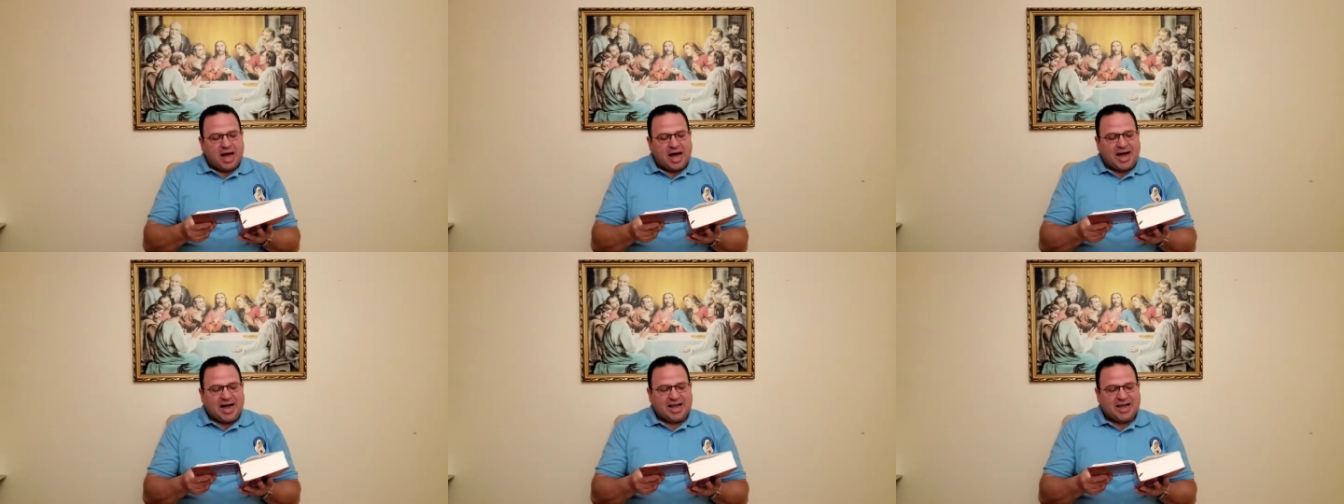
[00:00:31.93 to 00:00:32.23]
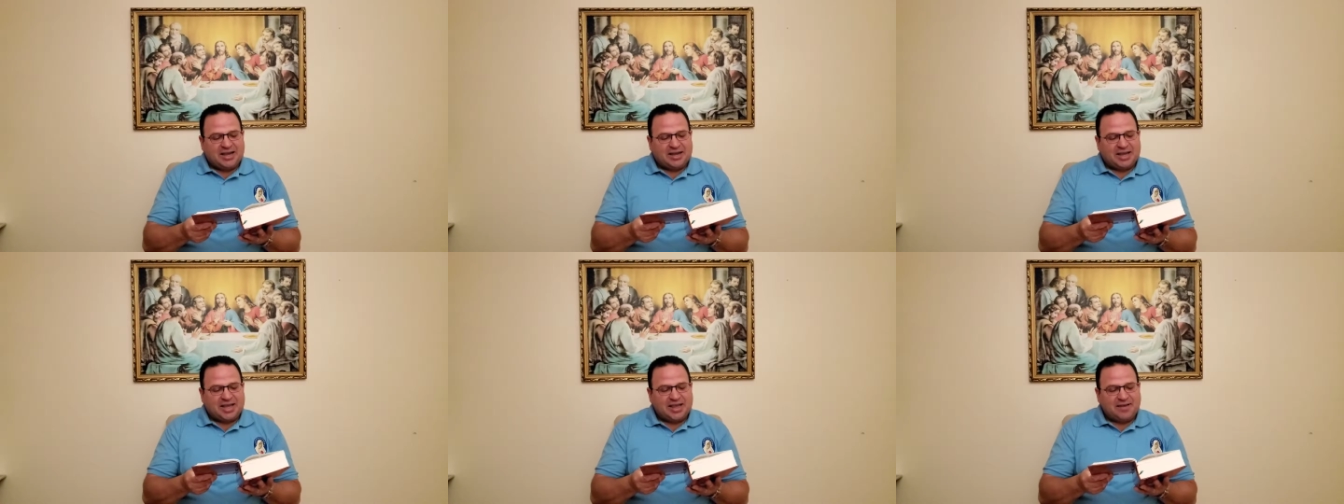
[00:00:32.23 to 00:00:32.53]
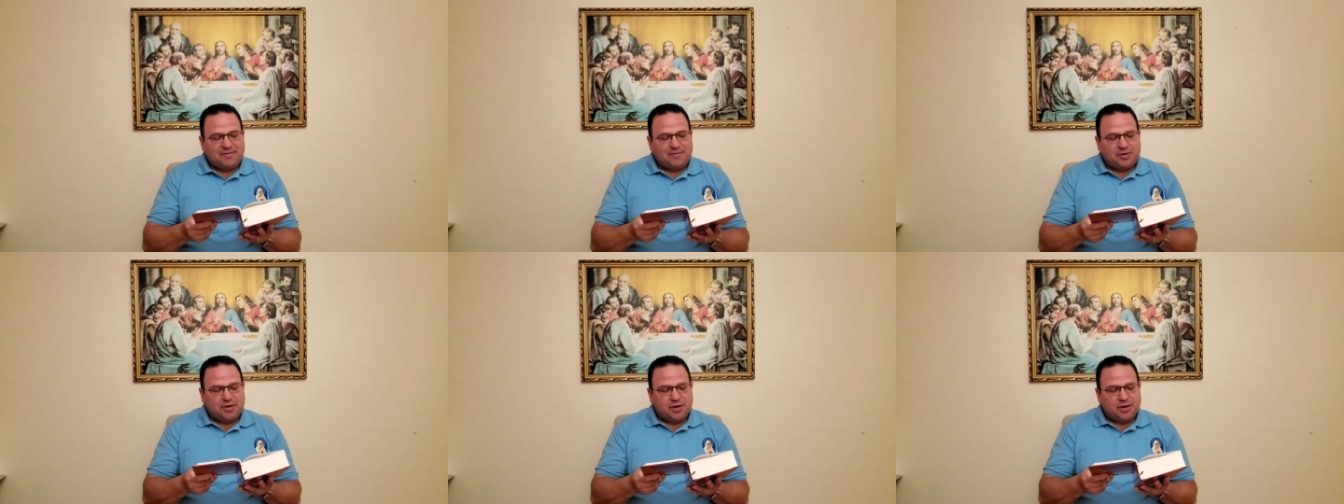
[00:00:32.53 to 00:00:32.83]
I
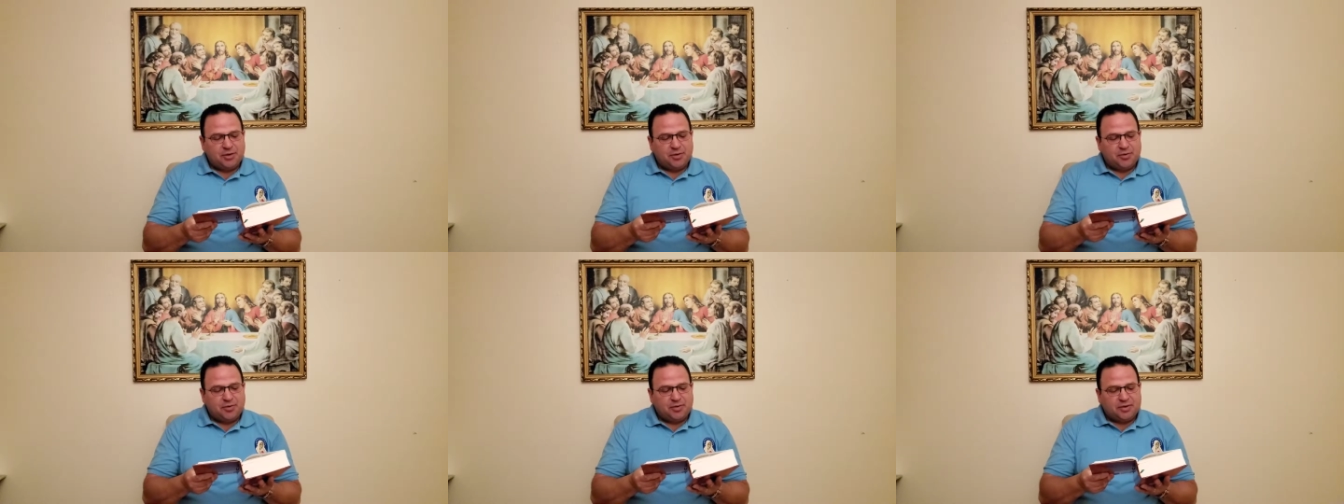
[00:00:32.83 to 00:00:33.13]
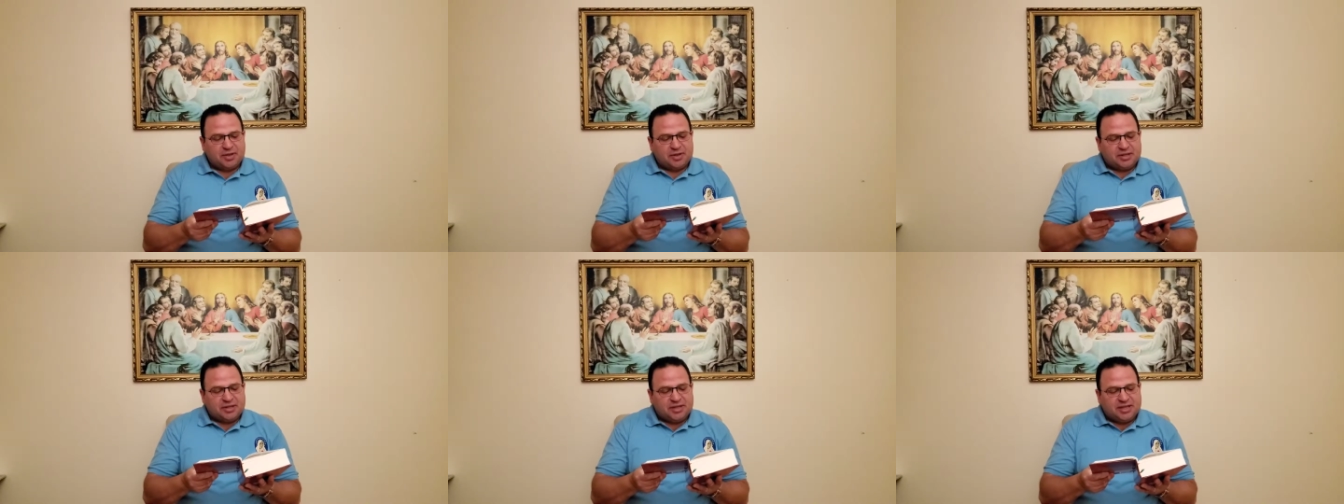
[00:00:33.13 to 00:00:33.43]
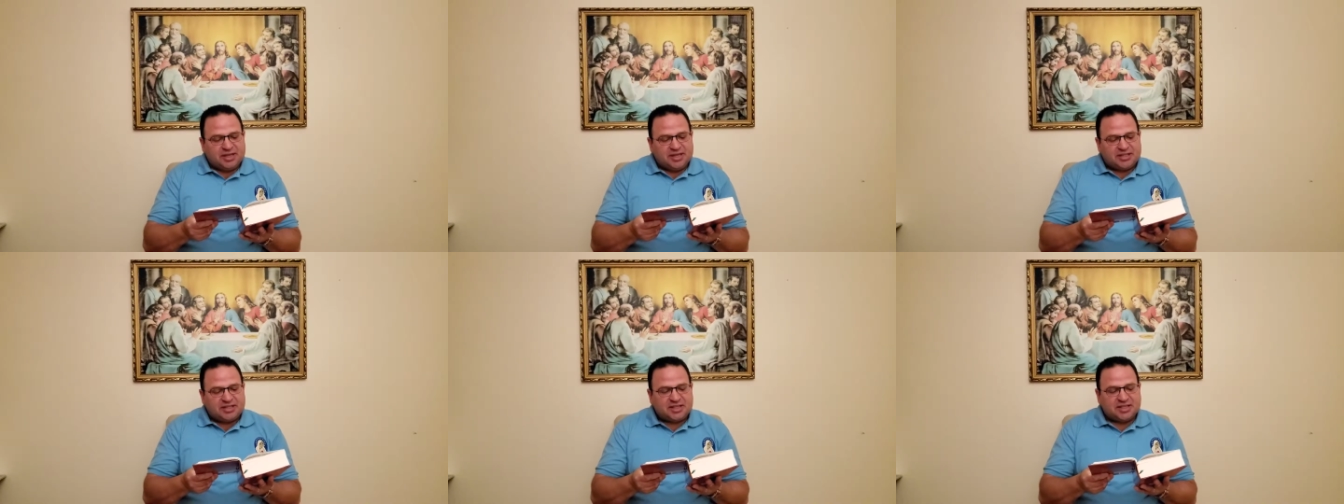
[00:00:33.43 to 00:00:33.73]
give you
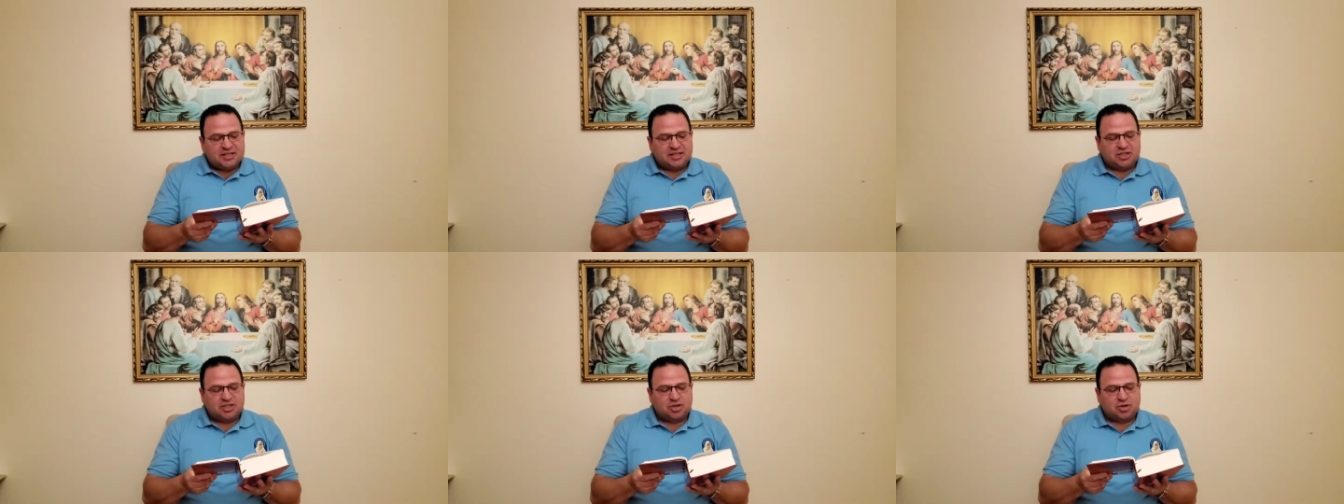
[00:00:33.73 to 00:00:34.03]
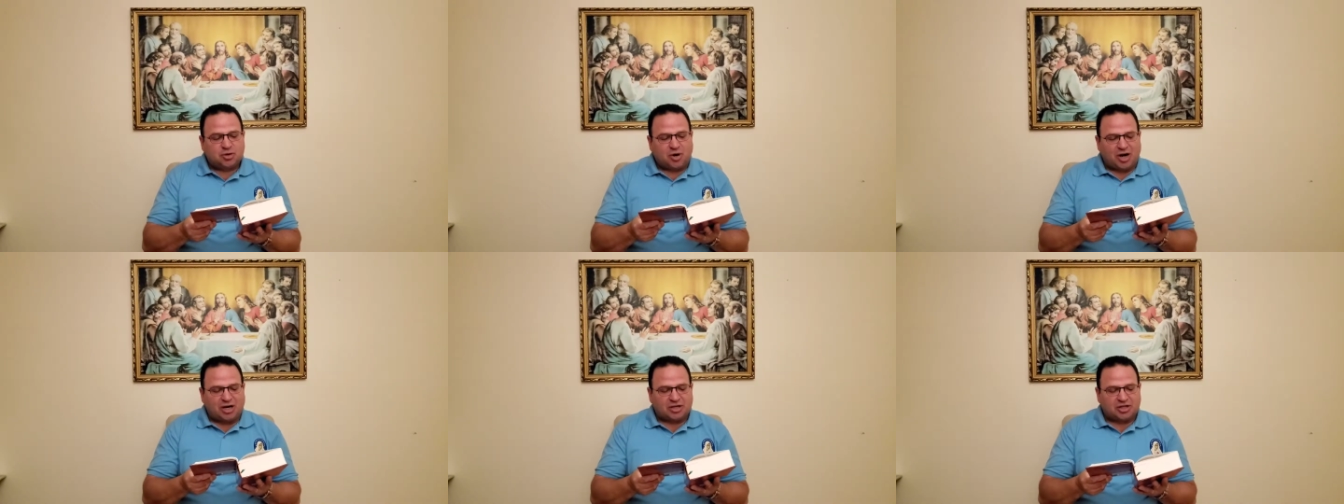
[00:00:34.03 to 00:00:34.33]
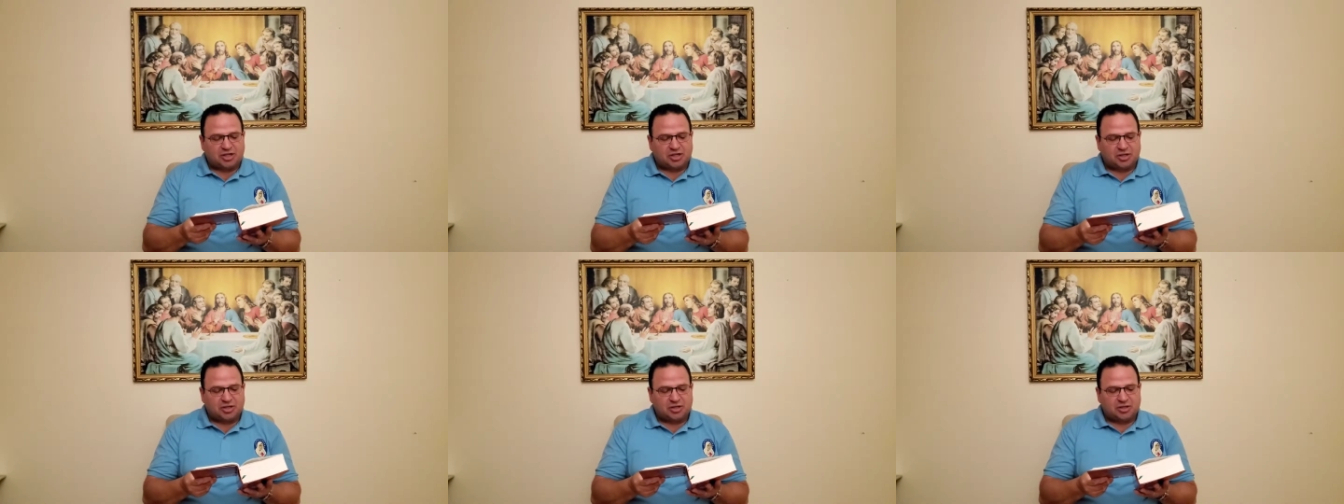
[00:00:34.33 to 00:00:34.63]
this
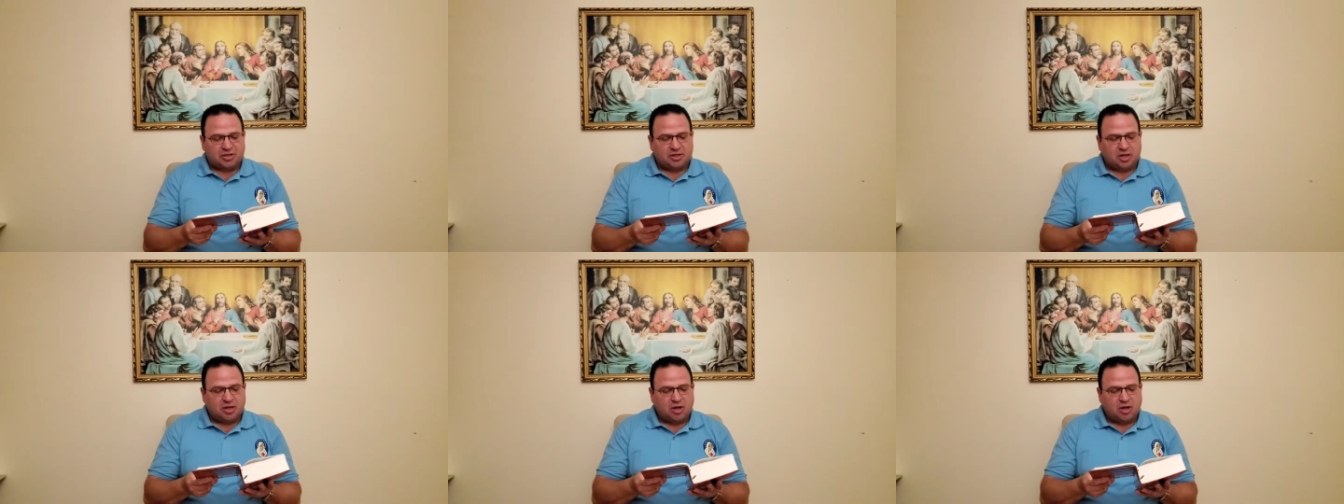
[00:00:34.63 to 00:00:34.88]
instruction,